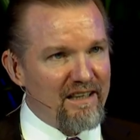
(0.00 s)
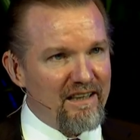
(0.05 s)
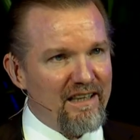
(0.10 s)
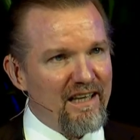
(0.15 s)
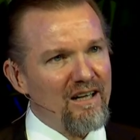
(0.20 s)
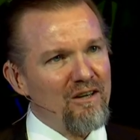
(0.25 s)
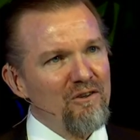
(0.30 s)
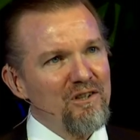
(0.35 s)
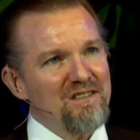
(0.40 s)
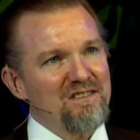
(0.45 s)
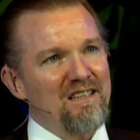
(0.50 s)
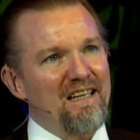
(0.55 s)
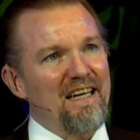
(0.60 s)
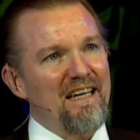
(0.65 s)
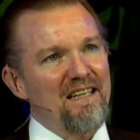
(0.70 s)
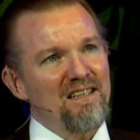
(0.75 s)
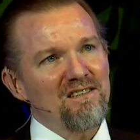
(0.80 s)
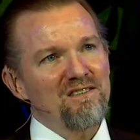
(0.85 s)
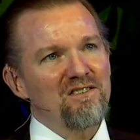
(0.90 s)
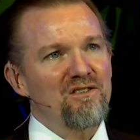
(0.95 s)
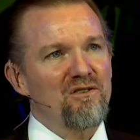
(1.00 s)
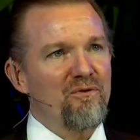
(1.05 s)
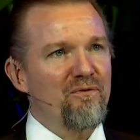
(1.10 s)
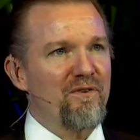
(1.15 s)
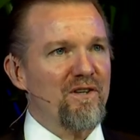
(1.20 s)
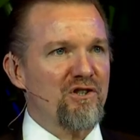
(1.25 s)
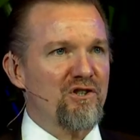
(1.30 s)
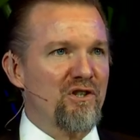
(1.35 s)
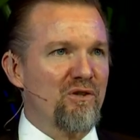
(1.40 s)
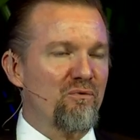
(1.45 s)
there is
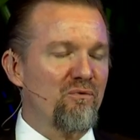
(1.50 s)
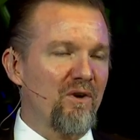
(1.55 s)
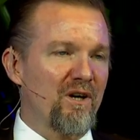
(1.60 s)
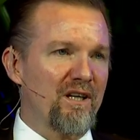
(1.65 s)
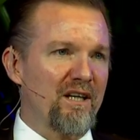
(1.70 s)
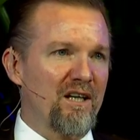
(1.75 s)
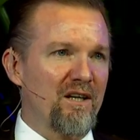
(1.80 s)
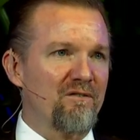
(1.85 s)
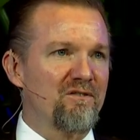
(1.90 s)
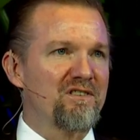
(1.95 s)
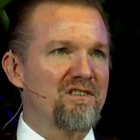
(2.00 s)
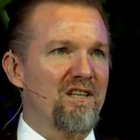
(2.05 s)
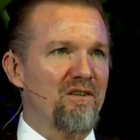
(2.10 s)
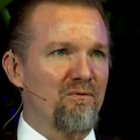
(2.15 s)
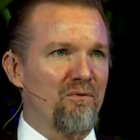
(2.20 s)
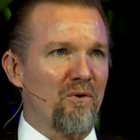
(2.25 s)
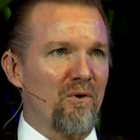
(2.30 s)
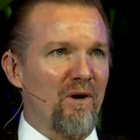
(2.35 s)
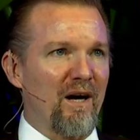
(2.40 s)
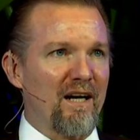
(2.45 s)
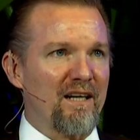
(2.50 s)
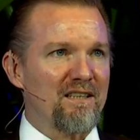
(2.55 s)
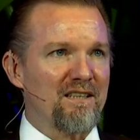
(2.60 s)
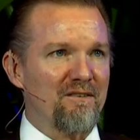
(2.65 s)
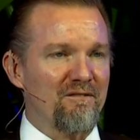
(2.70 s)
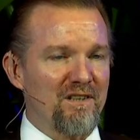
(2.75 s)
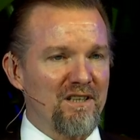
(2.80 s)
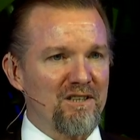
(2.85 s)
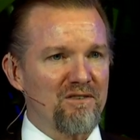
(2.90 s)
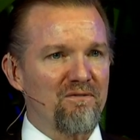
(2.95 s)
insufficient funding of C4
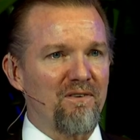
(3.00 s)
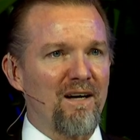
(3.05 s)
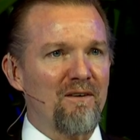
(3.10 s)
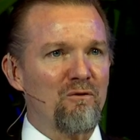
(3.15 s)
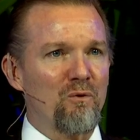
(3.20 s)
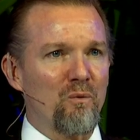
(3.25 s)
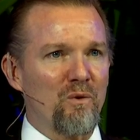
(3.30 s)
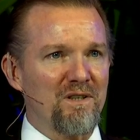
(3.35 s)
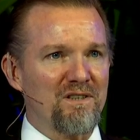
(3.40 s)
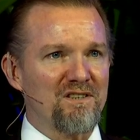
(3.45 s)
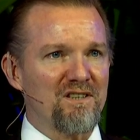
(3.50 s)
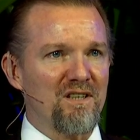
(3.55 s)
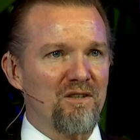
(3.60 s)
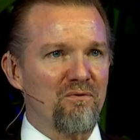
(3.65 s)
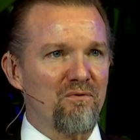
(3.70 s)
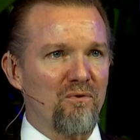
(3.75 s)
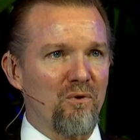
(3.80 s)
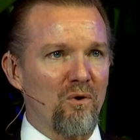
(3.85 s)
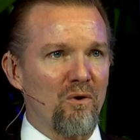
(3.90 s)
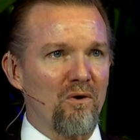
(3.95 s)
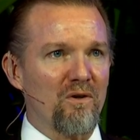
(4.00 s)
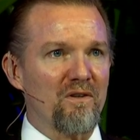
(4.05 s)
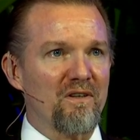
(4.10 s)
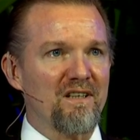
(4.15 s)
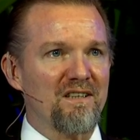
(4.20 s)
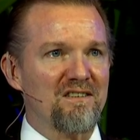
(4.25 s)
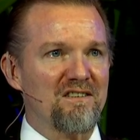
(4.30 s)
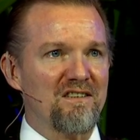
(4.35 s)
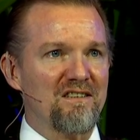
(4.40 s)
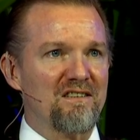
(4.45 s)
activities, 501c4.
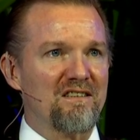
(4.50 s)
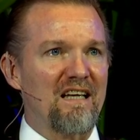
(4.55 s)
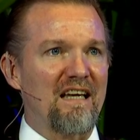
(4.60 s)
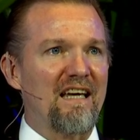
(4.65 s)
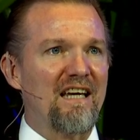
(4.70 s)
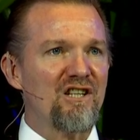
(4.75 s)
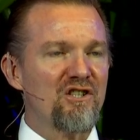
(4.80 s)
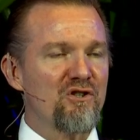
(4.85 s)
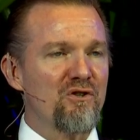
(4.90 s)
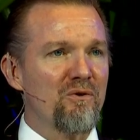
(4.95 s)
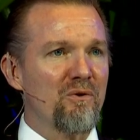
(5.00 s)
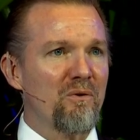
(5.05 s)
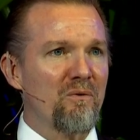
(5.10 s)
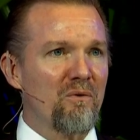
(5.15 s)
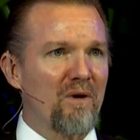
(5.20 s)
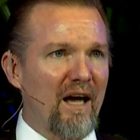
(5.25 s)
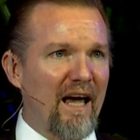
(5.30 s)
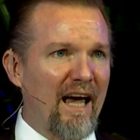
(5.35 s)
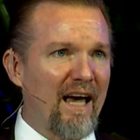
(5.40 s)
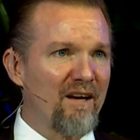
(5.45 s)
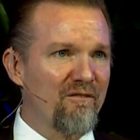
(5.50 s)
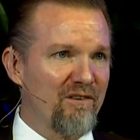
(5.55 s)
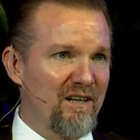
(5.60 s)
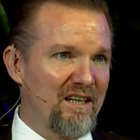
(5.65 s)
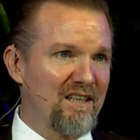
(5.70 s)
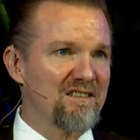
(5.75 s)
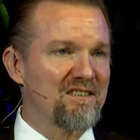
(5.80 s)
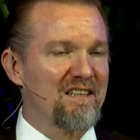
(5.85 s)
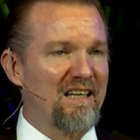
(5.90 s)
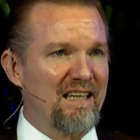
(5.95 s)
This is issue
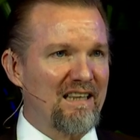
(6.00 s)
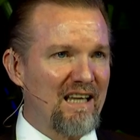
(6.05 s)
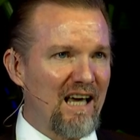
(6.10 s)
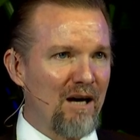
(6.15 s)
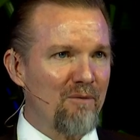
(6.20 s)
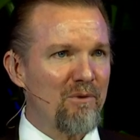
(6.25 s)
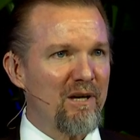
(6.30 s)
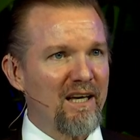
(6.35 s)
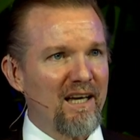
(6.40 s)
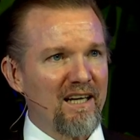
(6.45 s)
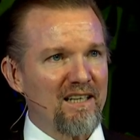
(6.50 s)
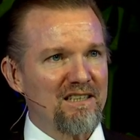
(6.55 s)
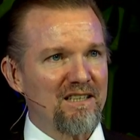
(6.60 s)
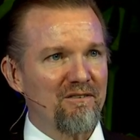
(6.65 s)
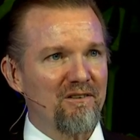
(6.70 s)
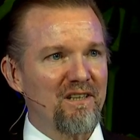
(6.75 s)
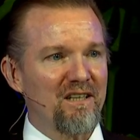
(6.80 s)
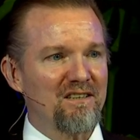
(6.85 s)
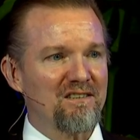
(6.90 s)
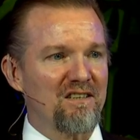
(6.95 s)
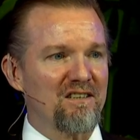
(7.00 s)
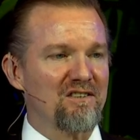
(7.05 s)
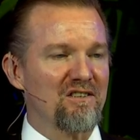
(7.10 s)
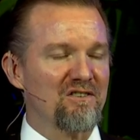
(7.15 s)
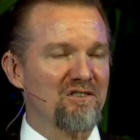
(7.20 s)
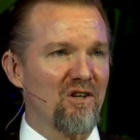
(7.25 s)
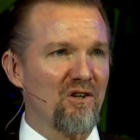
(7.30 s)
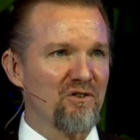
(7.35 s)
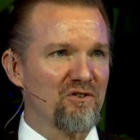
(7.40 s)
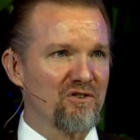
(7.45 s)
advocacy and lobbying activities. This
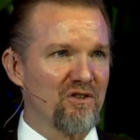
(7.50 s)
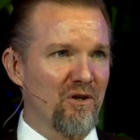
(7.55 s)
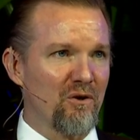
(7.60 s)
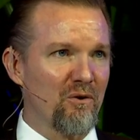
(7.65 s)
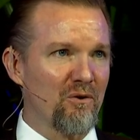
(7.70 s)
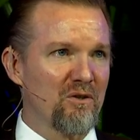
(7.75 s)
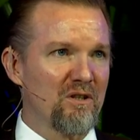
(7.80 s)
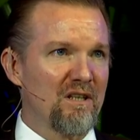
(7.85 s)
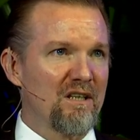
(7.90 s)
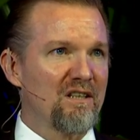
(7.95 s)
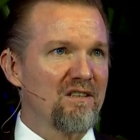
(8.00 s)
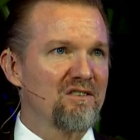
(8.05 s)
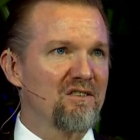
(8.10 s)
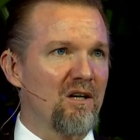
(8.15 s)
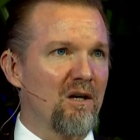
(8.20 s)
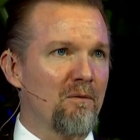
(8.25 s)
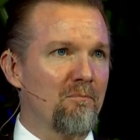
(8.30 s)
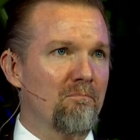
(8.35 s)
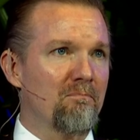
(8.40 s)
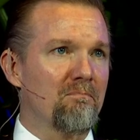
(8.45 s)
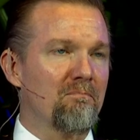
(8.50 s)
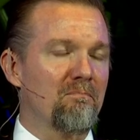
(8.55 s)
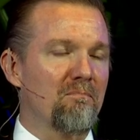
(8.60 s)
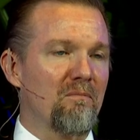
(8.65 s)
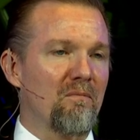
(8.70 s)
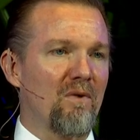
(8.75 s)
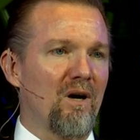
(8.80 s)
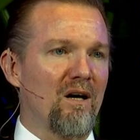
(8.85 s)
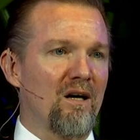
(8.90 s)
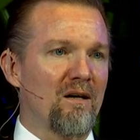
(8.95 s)
is also some
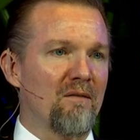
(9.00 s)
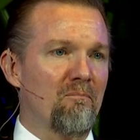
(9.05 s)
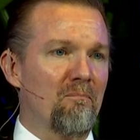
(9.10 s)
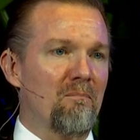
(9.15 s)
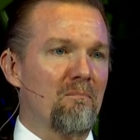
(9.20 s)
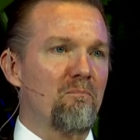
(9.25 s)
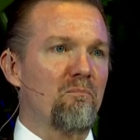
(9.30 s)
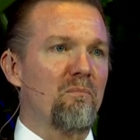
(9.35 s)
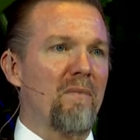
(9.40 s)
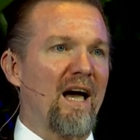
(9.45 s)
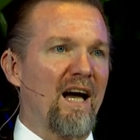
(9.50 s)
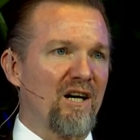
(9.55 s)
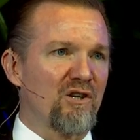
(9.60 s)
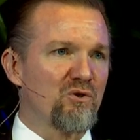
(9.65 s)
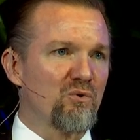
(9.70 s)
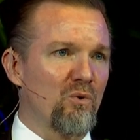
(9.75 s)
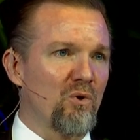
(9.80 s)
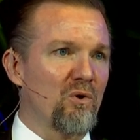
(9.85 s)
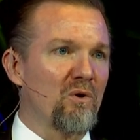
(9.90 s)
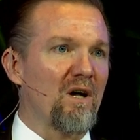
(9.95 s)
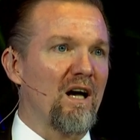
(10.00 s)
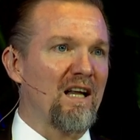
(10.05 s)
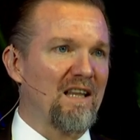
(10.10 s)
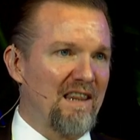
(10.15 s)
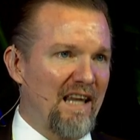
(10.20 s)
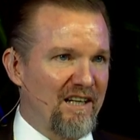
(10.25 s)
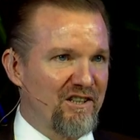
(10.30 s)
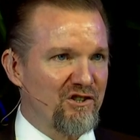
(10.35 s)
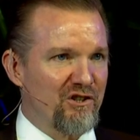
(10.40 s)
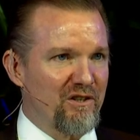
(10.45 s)
um, actual
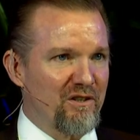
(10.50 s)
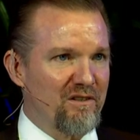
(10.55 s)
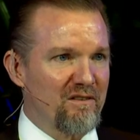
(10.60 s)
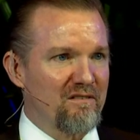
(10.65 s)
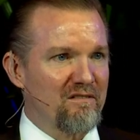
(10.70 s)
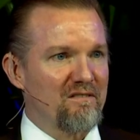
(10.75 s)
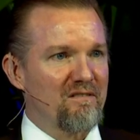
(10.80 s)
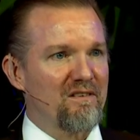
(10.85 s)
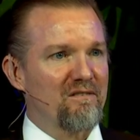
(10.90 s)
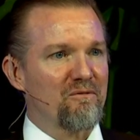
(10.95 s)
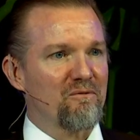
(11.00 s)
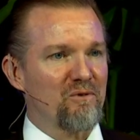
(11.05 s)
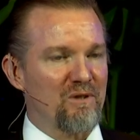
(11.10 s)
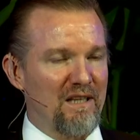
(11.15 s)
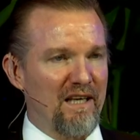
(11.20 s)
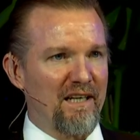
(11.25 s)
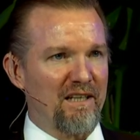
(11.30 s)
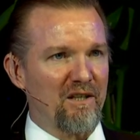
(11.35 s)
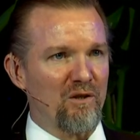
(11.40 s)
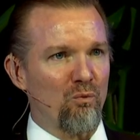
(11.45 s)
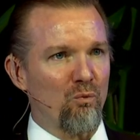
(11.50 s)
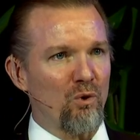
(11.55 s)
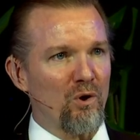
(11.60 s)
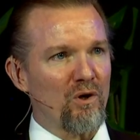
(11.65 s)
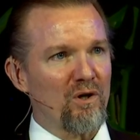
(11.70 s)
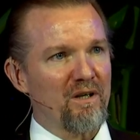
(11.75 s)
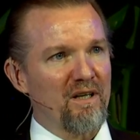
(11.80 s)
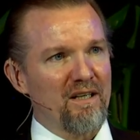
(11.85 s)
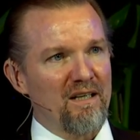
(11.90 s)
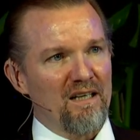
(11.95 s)
election-related
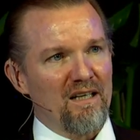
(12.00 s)
work.